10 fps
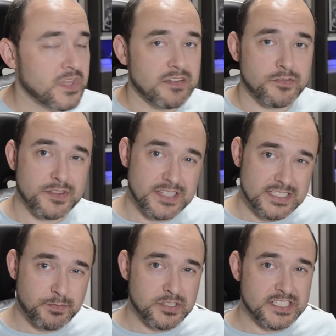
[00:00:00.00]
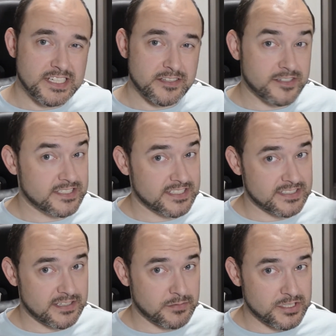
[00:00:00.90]
For this particular
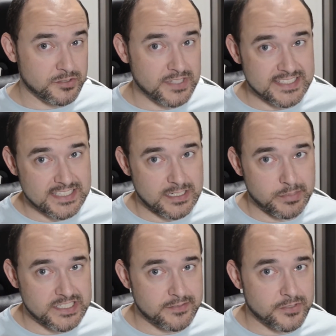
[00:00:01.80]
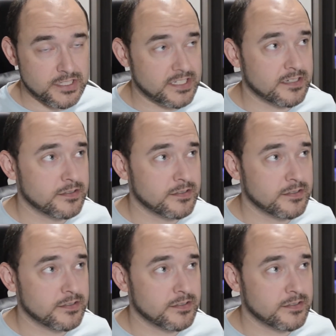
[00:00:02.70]
instance, I'm gonna do things a little bit differently.